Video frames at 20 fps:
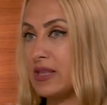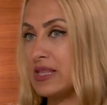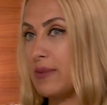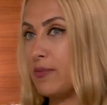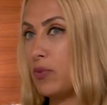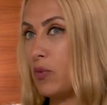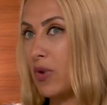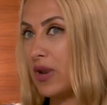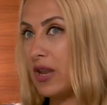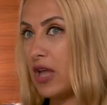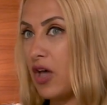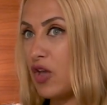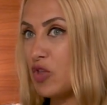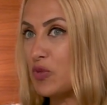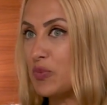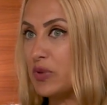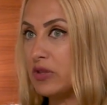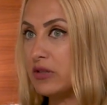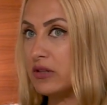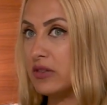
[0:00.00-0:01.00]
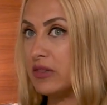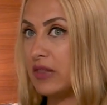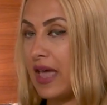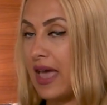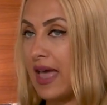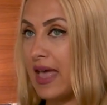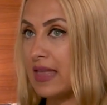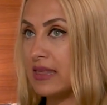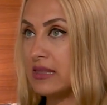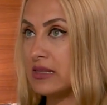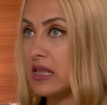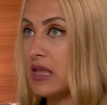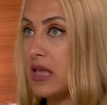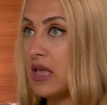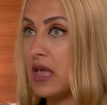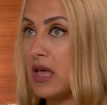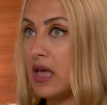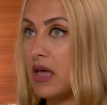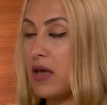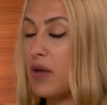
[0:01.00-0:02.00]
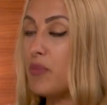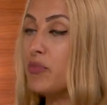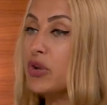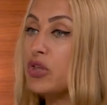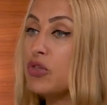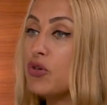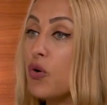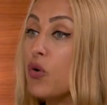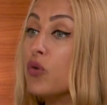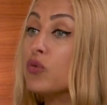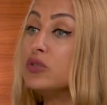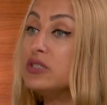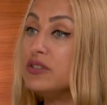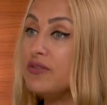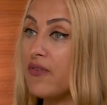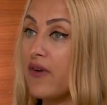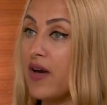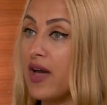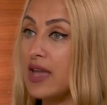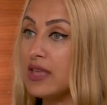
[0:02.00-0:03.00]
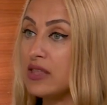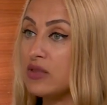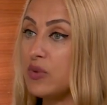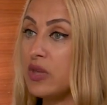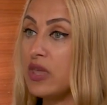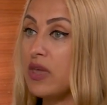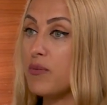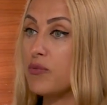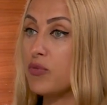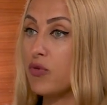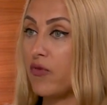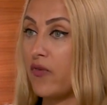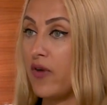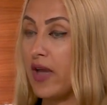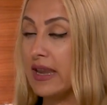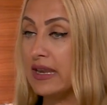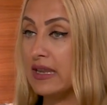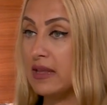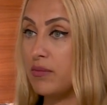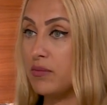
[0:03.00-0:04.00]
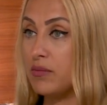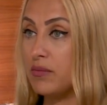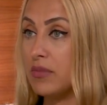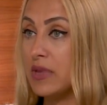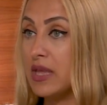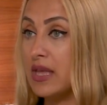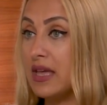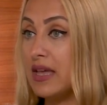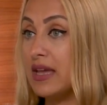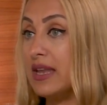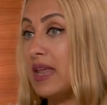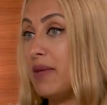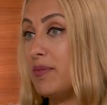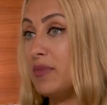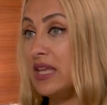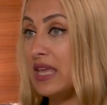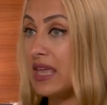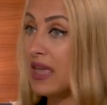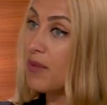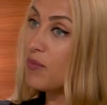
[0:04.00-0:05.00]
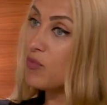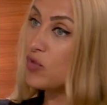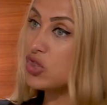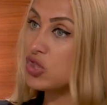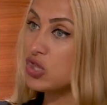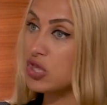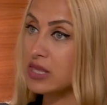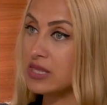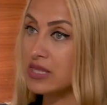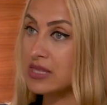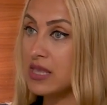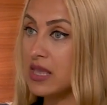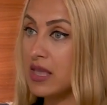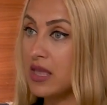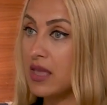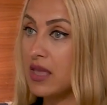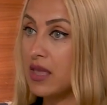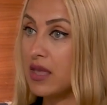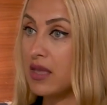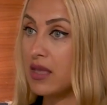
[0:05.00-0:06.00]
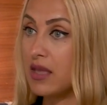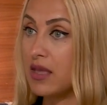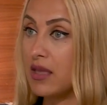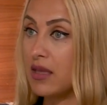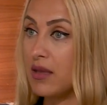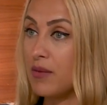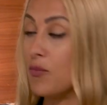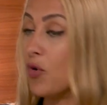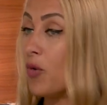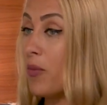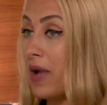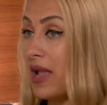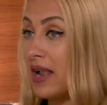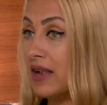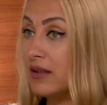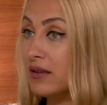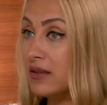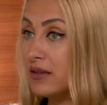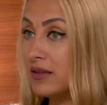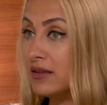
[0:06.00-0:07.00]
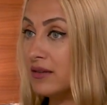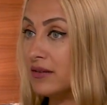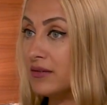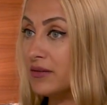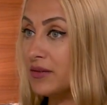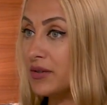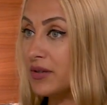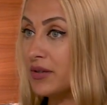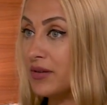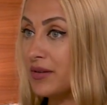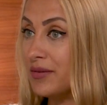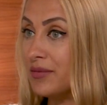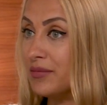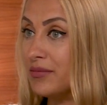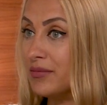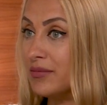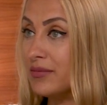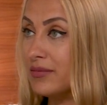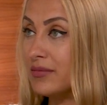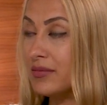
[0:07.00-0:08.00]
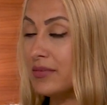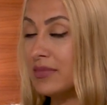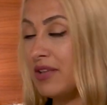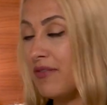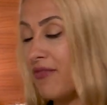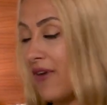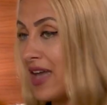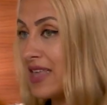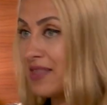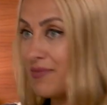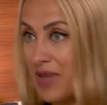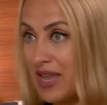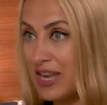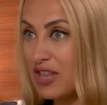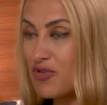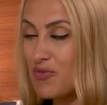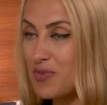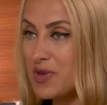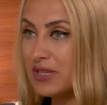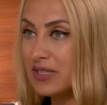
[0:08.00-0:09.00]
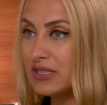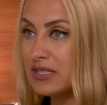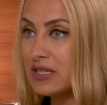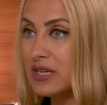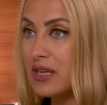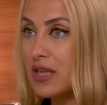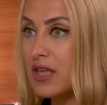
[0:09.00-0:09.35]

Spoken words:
example, when a hospital has bring your own device, we can provide them an MDM, which is mobile device management.